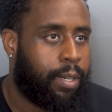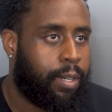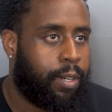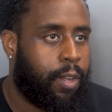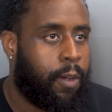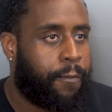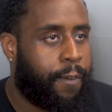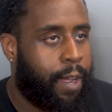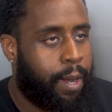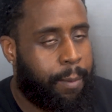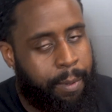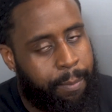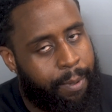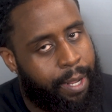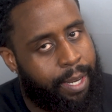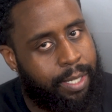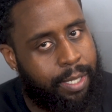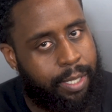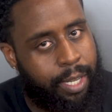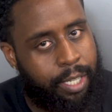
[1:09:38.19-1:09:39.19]
Don't find them in
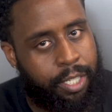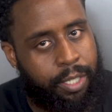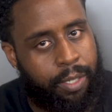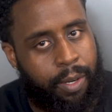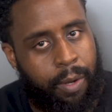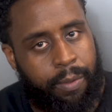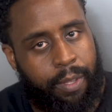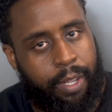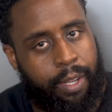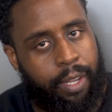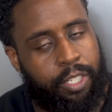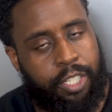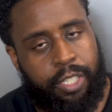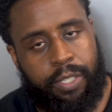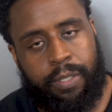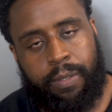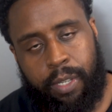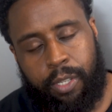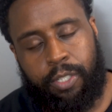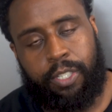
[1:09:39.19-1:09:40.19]
places that you don't think you
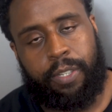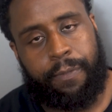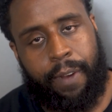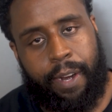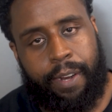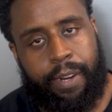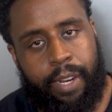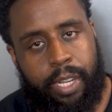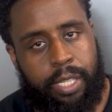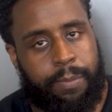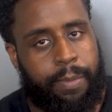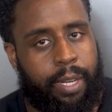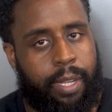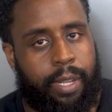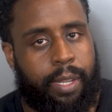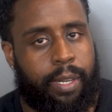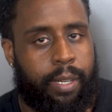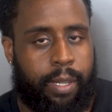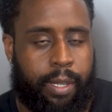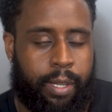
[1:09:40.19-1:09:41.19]
should find your husband
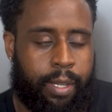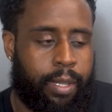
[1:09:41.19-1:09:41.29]
in.